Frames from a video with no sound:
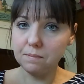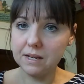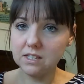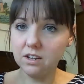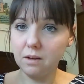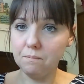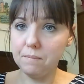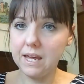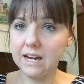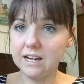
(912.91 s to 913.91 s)
bits I
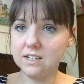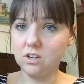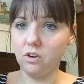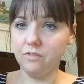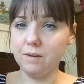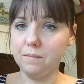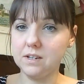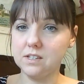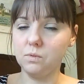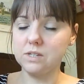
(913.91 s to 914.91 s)
unpicked off it
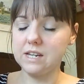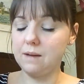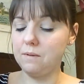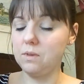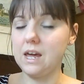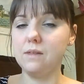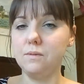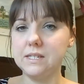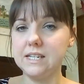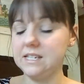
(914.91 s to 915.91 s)
because I wasn't happy with how they
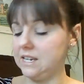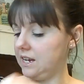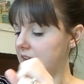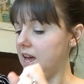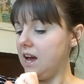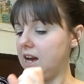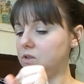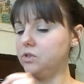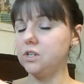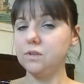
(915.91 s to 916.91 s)
were sitting.
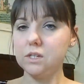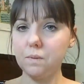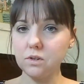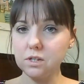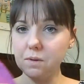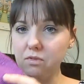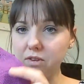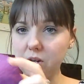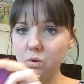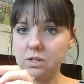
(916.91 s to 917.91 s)
And also, it's supposed to be
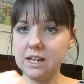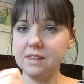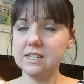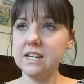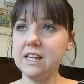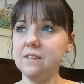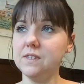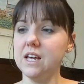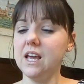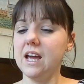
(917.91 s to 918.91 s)
3/4 length
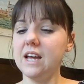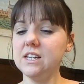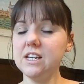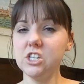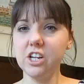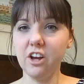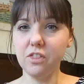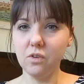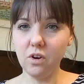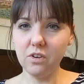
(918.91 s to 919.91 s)
sleeves, and initially I
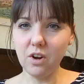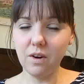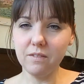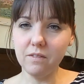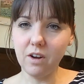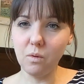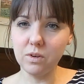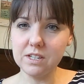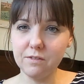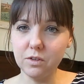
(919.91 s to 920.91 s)
thought, oh no, I
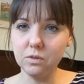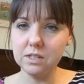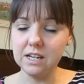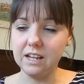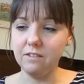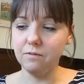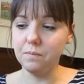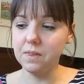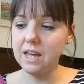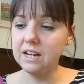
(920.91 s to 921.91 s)
want it full sleeve,
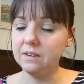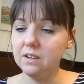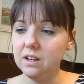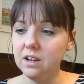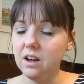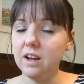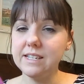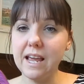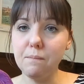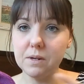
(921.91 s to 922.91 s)
but then I
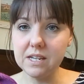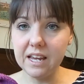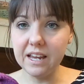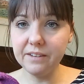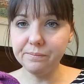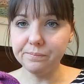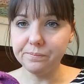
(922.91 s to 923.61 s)
tapered it in